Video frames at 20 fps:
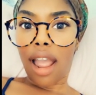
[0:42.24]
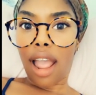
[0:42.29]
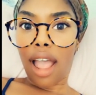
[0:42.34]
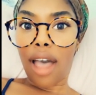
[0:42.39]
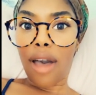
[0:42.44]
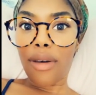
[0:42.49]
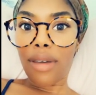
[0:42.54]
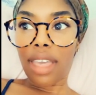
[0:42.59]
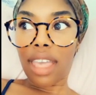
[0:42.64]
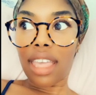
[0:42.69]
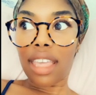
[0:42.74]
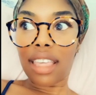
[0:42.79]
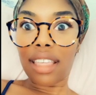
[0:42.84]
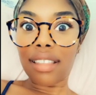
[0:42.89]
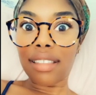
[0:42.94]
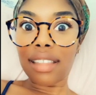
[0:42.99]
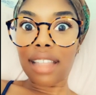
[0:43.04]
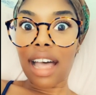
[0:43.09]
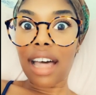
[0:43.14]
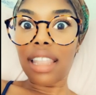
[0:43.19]
okay,
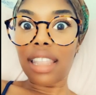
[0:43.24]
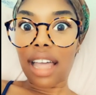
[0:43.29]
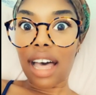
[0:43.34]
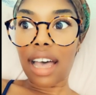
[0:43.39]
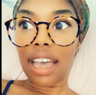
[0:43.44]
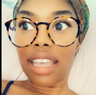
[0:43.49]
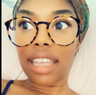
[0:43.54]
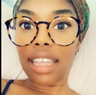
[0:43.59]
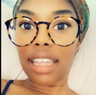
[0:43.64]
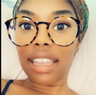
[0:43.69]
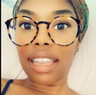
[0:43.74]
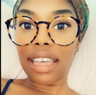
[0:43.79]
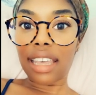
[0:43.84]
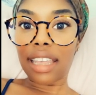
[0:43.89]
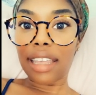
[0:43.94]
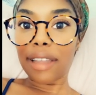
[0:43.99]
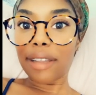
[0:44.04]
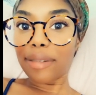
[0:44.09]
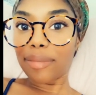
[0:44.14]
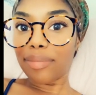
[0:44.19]
he's not lying.
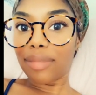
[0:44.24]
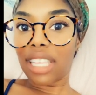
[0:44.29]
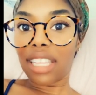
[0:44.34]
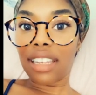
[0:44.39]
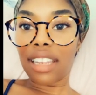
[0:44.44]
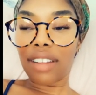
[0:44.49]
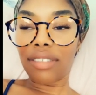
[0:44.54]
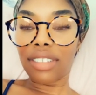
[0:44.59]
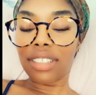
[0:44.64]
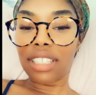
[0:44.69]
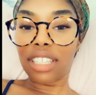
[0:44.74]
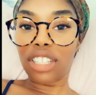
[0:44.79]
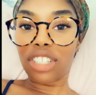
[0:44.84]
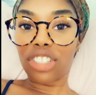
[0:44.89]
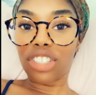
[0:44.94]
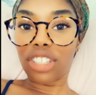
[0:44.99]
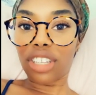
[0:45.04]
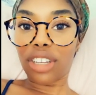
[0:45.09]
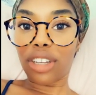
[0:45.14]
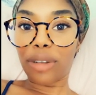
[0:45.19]
Like, he never seen
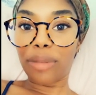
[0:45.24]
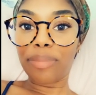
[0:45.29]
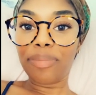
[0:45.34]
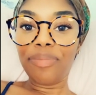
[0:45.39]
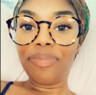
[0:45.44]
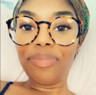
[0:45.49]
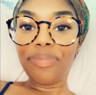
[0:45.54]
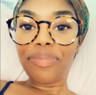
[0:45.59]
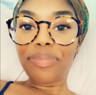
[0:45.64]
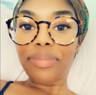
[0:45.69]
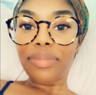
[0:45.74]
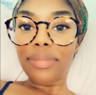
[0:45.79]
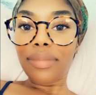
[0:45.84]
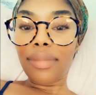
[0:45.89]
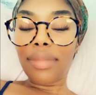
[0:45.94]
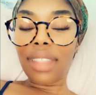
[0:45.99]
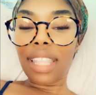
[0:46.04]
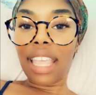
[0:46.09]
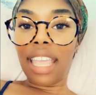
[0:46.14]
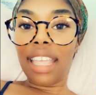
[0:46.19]
this show.
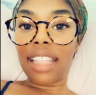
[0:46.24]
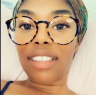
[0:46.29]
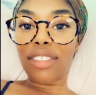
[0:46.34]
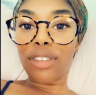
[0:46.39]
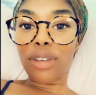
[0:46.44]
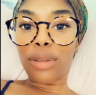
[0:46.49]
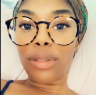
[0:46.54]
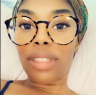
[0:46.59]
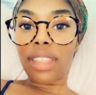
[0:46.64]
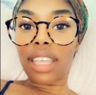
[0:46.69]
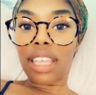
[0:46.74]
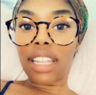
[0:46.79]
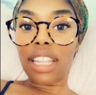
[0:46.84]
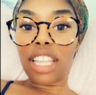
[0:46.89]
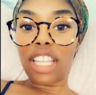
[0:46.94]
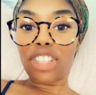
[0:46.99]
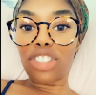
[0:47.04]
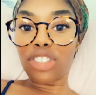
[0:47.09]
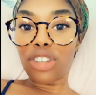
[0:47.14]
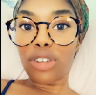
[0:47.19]
And so then
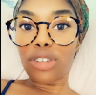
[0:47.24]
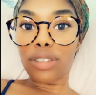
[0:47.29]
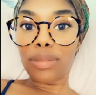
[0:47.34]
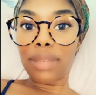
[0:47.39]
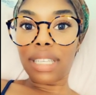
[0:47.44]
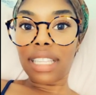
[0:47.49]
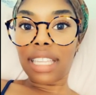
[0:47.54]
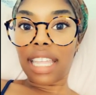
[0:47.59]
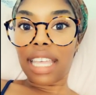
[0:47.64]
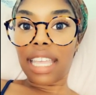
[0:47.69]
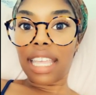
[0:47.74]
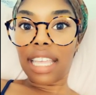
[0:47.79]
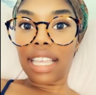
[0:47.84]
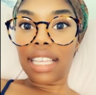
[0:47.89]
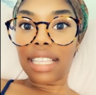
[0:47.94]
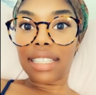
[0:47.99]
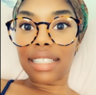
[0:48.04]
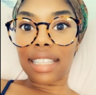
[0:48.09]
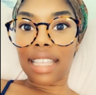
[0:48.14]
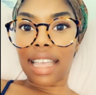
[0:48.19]
he shows me like
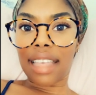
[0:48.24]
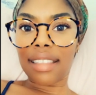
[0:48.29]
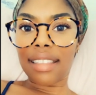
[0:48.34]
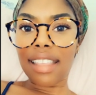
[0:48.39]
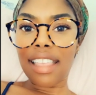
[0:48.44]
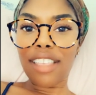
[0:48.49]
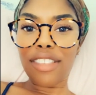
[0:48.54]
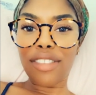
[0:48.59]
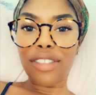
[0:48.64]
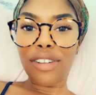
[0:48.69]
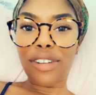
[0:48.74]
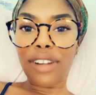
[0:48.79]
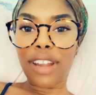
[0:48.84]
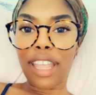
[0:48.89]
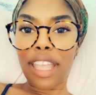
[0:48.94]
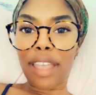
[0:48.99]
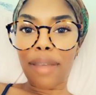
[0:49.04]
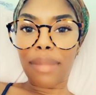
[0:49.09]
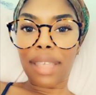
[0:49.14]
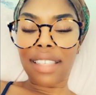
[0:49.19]
his dad's
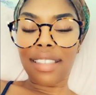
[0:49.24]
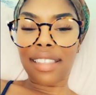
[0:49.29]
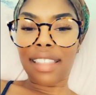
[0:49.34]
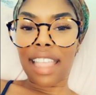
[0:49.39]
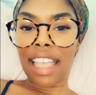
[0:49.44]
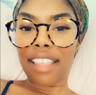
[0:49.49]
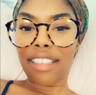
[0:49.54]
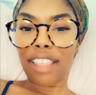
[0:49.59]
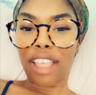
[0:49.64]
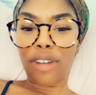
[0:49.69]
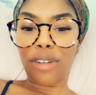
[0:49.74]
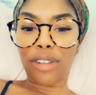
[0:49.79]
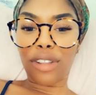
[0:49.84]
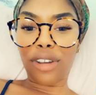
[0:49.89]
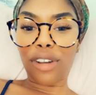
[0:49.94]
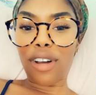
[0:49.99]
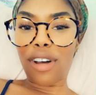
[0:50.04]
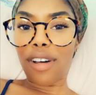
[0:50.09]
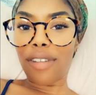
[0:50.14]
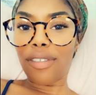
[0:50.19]
Instagram. His dad's like on the
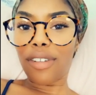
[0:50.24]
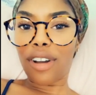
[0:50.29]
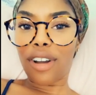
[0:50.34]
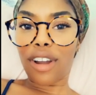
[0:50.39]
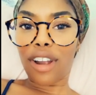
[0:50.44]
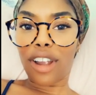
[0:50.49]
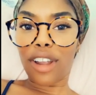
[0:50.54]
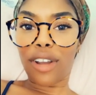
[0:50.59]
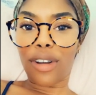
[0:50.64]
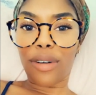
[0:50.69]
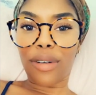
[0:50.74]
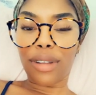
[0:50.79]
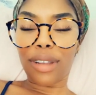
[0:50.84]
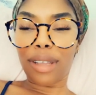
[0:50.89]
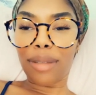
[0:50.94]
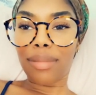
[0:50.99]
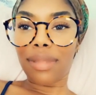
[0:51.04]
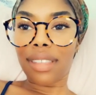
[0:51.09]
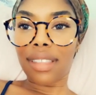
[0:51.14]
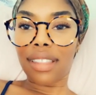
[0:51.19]
golf cart going
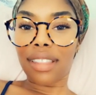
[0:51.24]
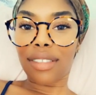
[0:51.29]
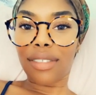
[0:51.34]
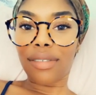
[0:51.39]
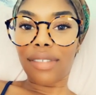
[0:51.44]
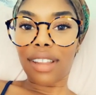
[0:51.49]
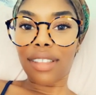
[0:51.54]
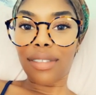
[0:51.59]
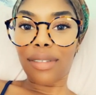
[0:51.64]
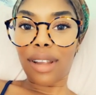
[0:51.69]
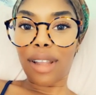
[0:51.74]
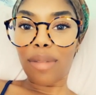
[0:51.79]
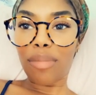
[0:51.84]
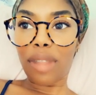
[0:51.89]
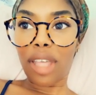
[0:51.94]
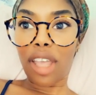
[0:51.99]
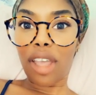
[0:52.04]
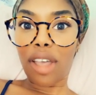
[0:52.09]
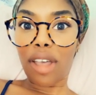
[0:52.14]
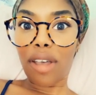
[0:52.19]
up to this restaurant. I'm
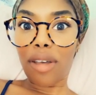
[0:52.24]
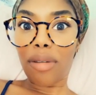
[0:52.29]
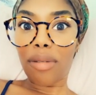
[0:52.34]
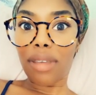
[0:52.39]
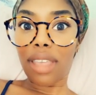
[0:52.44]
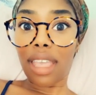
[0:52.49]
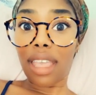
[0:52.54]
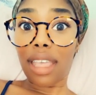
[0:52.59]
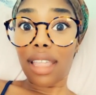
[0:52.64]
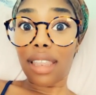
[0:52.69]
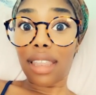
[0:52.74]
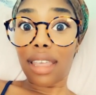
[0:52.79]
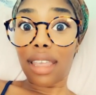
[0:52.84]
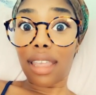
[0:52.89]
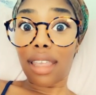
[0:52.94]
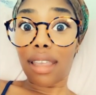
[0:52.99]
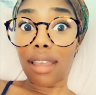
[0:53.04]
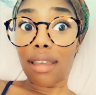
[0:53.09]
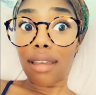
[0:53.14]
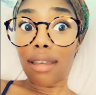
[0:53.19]
like, oh, okay,
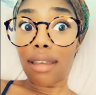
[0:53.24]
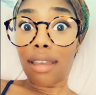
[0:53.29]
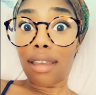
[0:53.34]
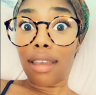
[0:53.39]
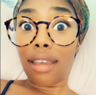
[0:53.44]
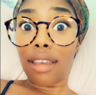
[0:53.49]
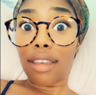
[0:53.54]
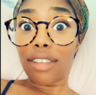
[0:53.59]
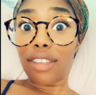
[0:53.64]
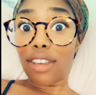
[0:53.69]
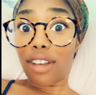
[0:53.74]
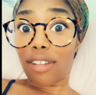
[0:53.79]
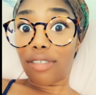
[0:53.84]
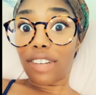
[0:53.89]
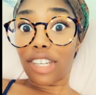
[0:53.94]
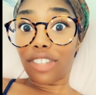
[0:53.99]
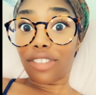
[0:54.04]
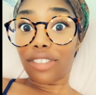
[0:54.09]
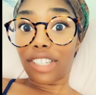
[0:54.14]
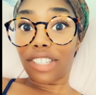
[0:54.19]
like, y'all
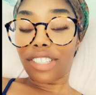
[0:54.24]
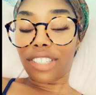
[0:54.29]
rich.